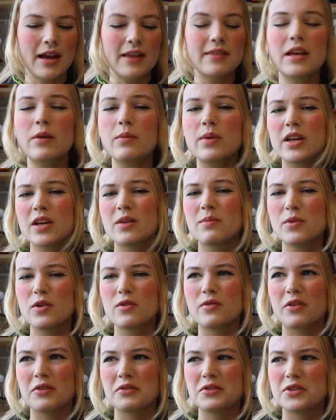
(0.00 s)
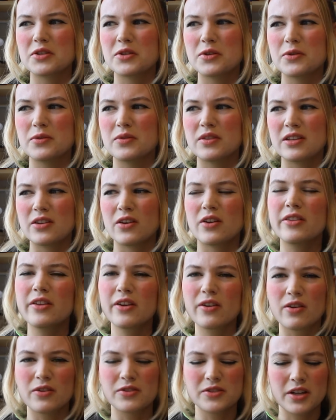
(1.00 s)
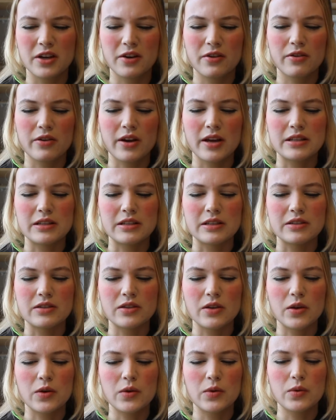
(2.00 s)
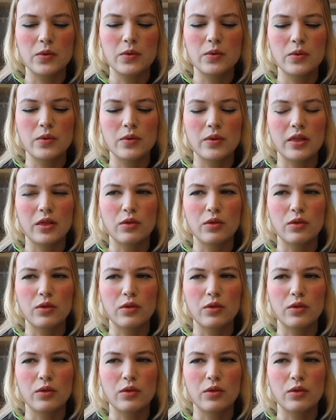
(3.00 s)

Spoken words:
And then we can move on to the other content creators who